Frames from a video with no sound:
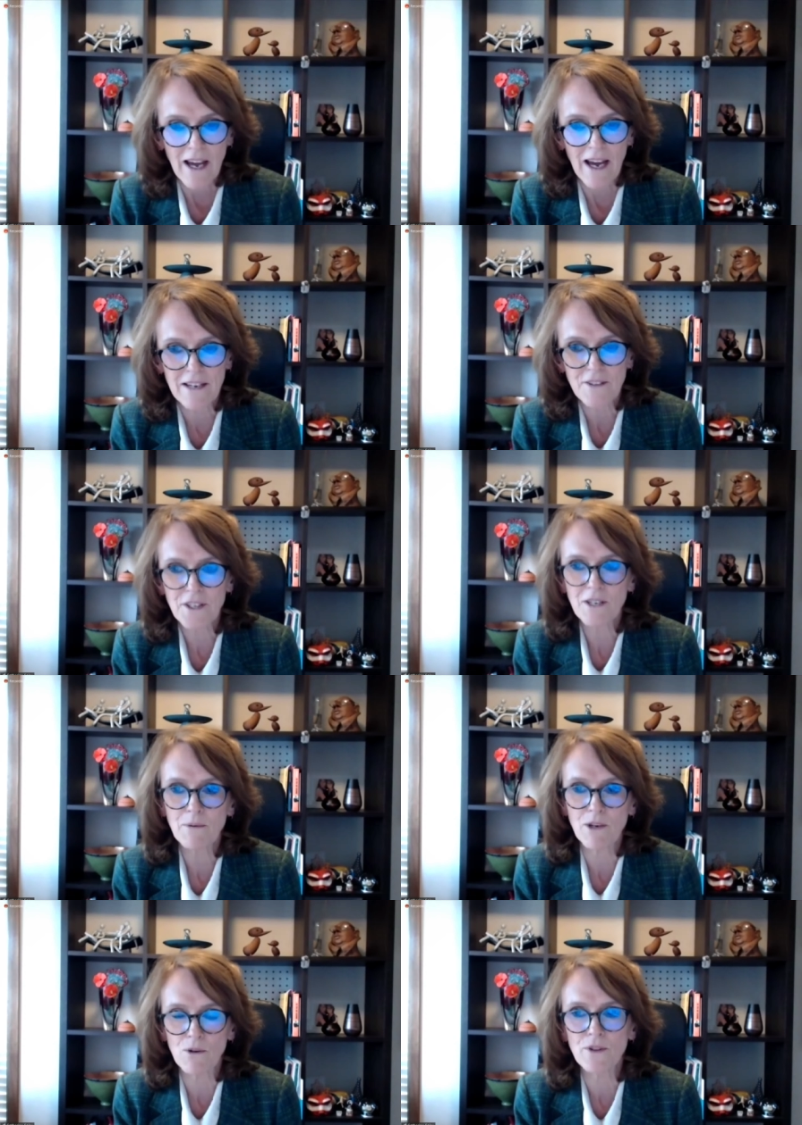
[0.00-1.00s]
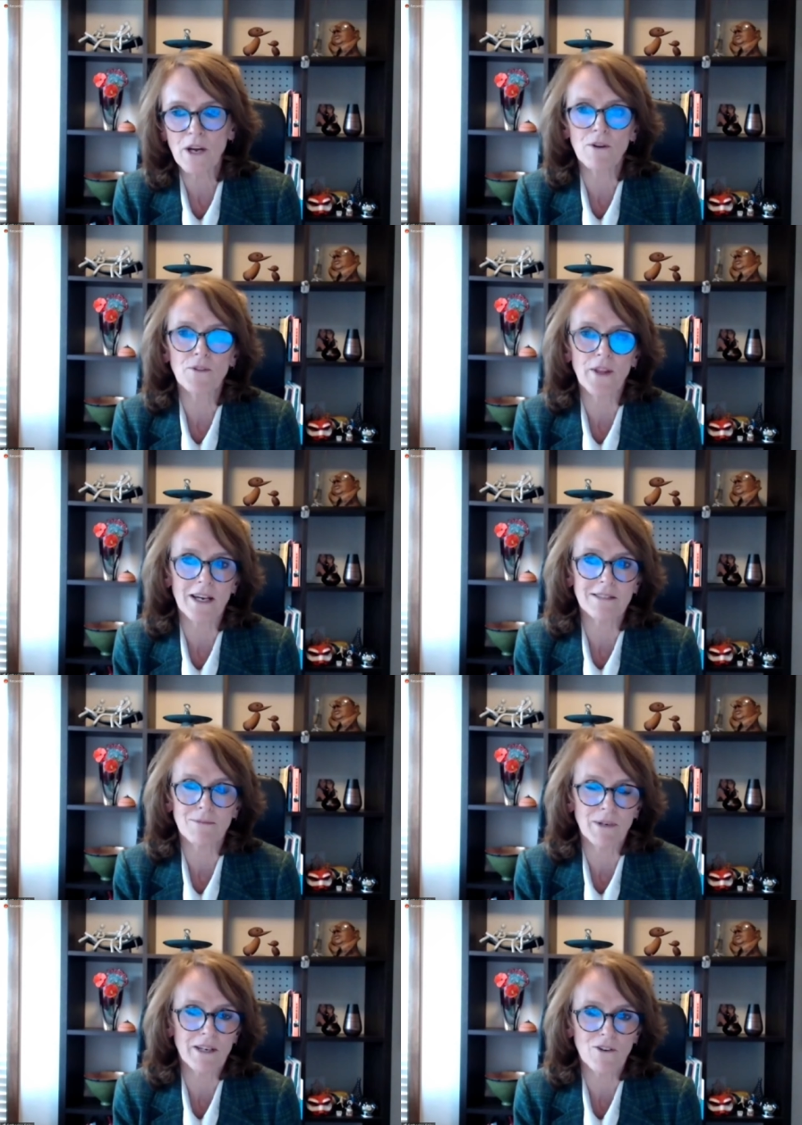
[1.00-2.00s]
And I think we all know that
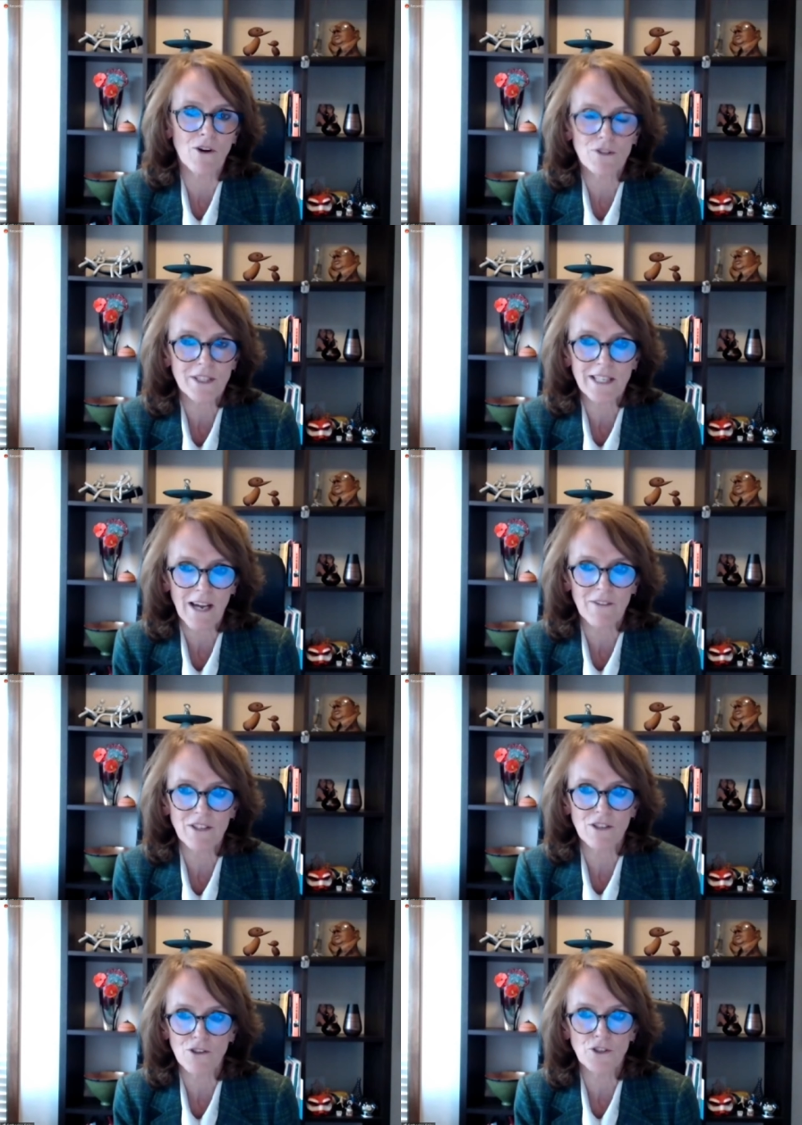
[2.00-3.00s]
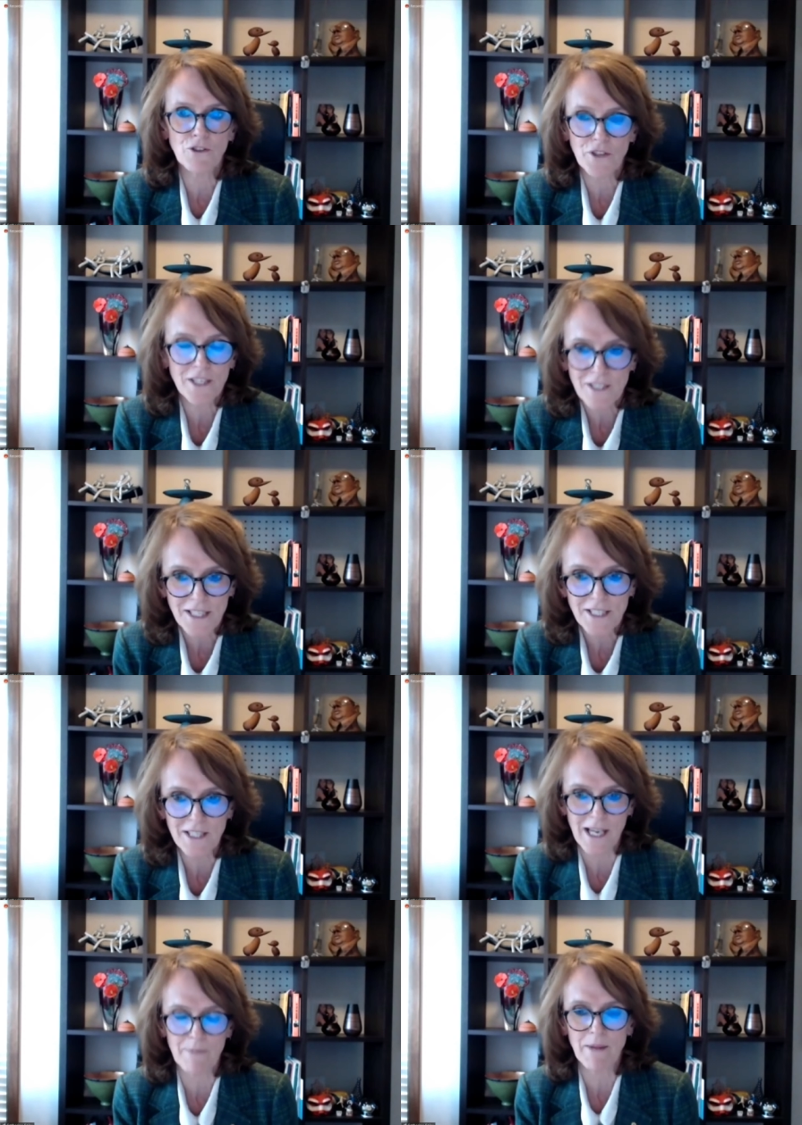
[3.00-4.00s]
we're constantly having to learn new things. I
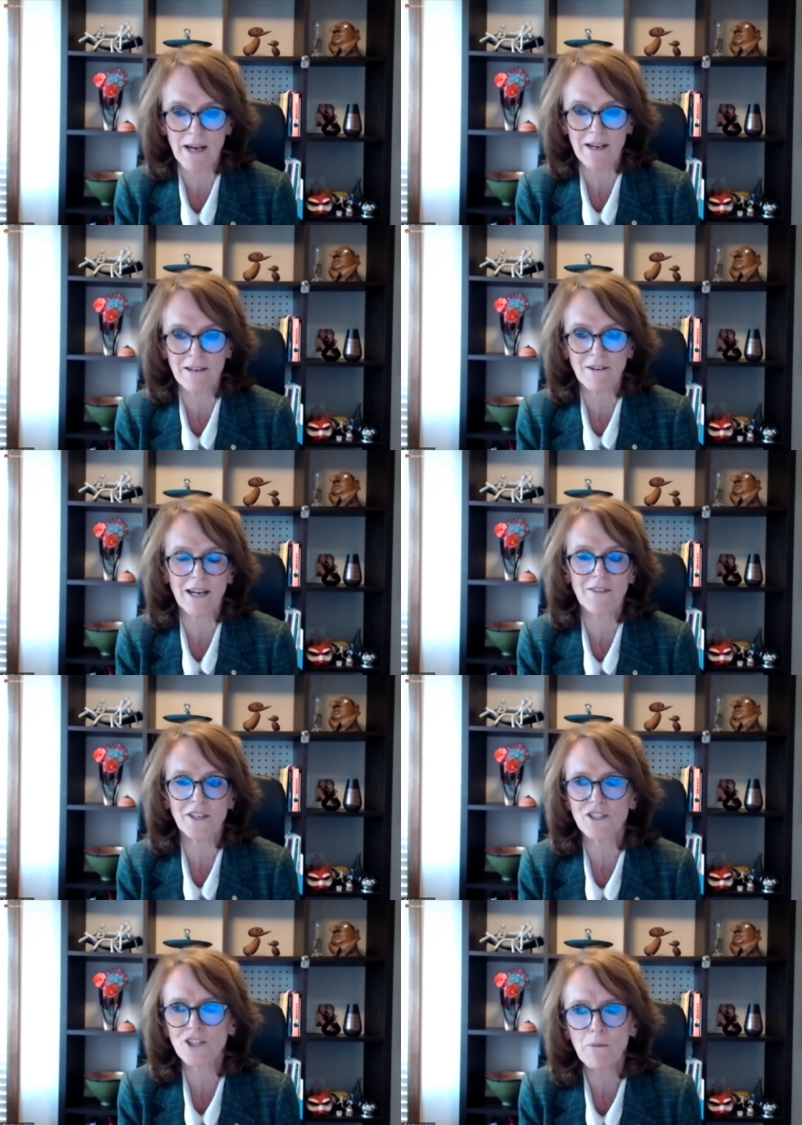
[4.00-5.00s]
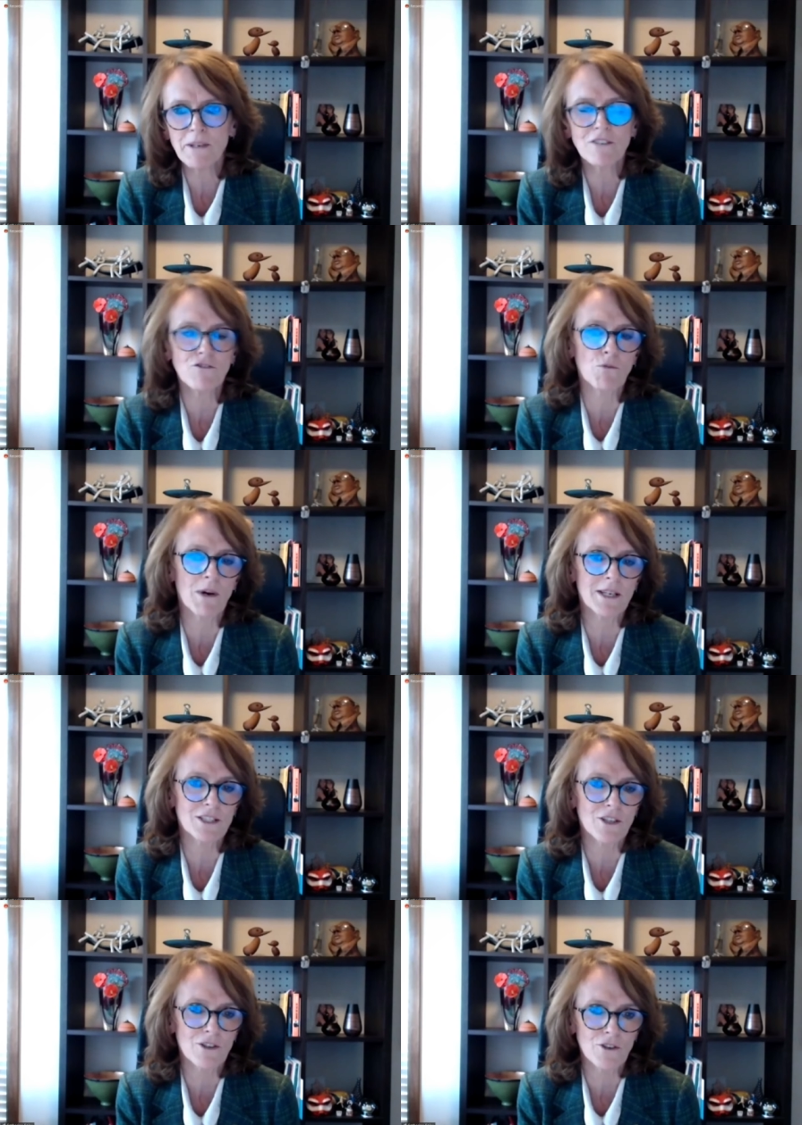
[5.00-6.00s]
still am now. And there's so many different ways
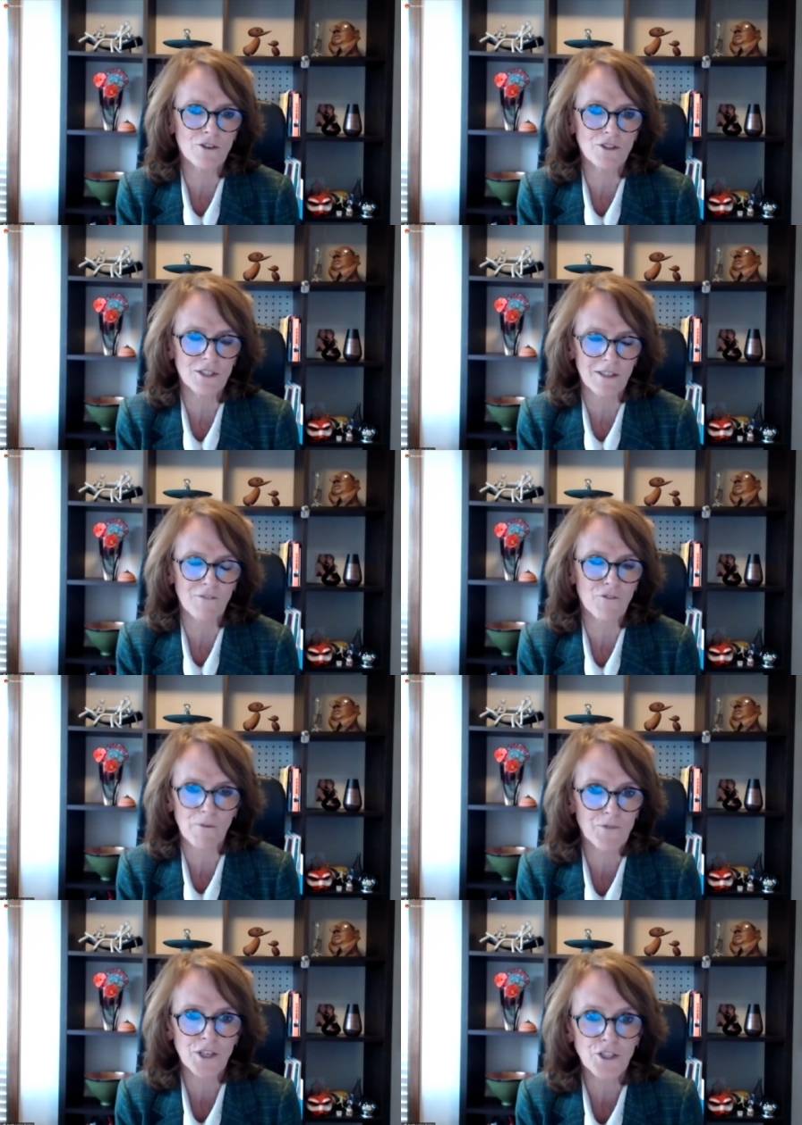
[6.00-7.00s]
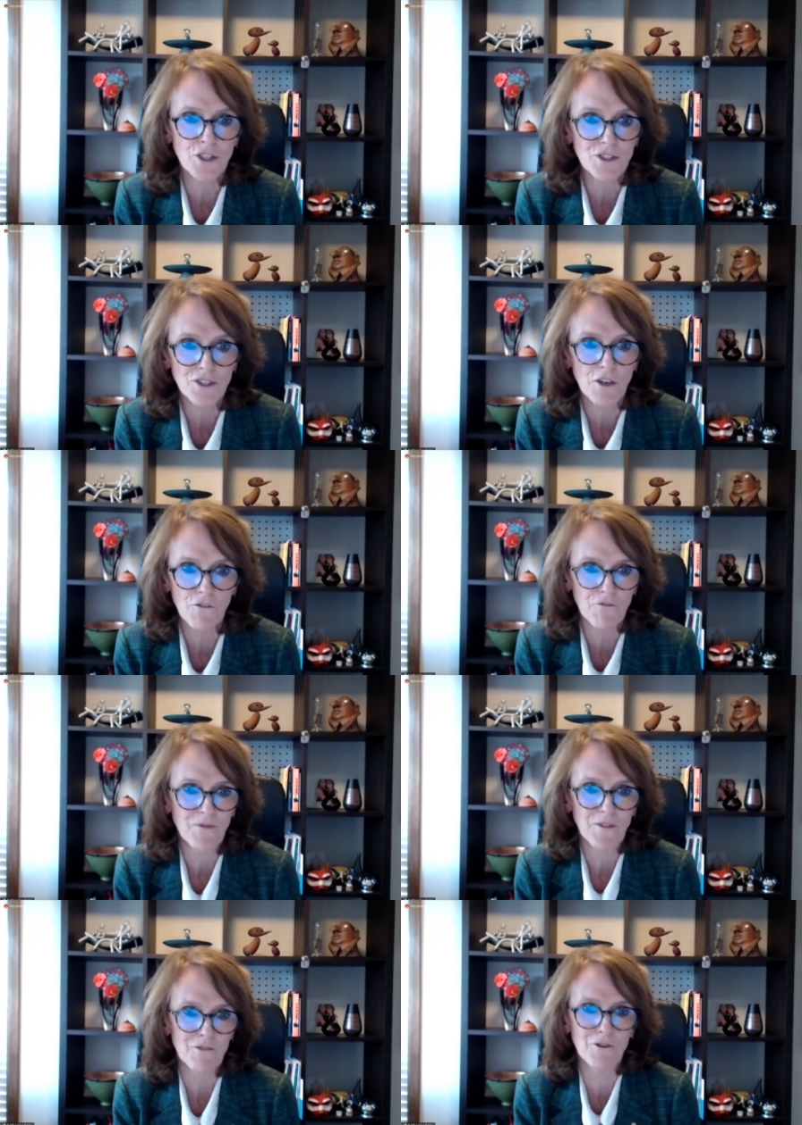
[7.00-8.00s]
to learn stuff from teaching yourself
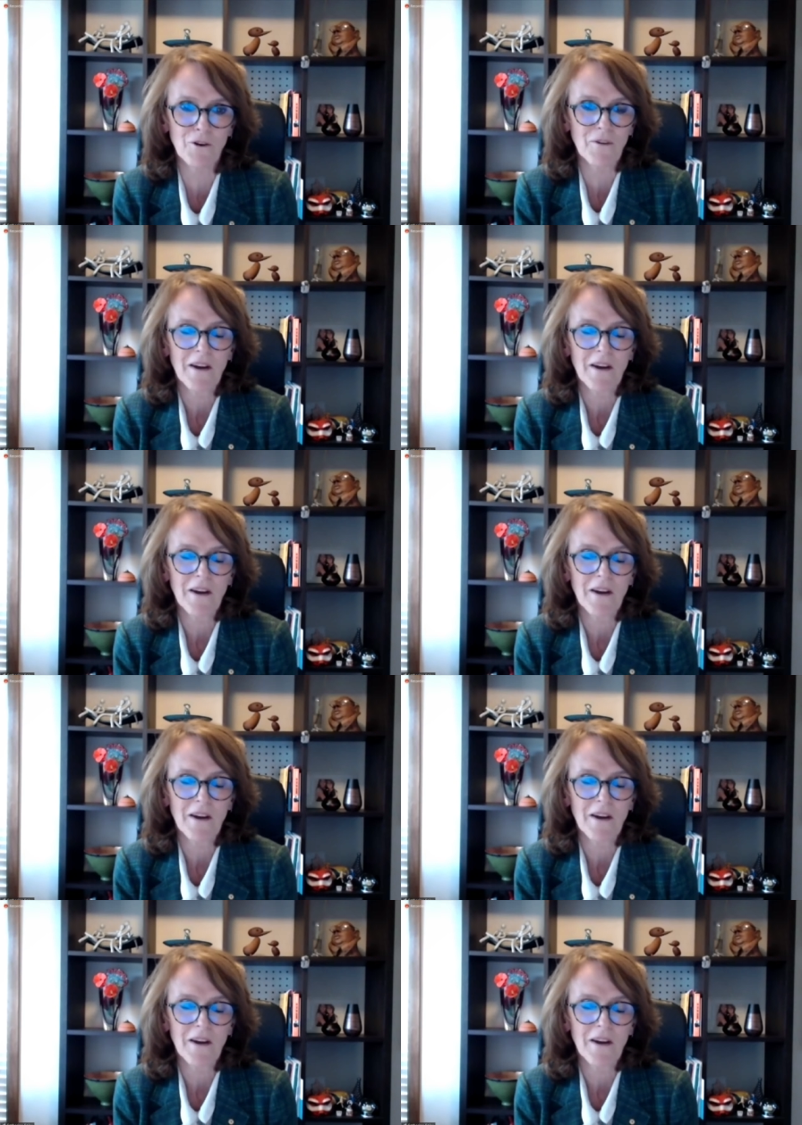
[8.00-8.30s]
through